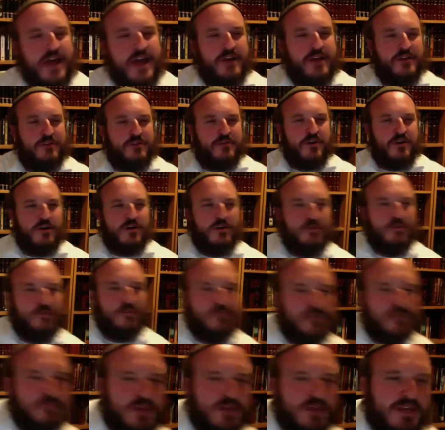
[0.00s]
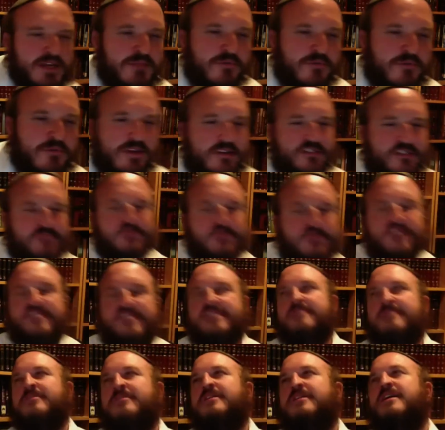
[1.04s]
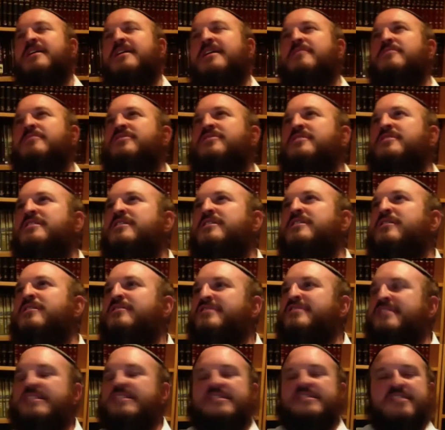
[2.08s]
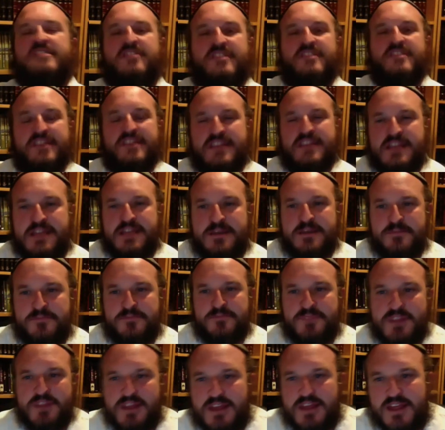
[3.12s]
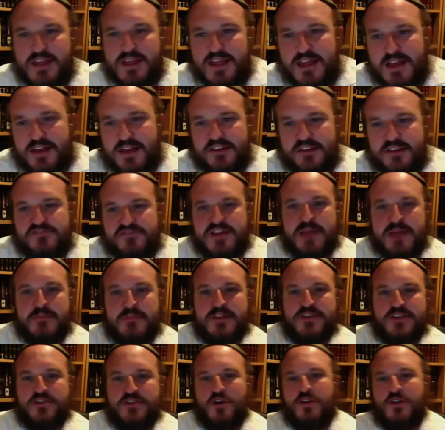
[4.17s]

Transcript: grow for many more years besimcha, with closeness to the tzaddikim. His family should only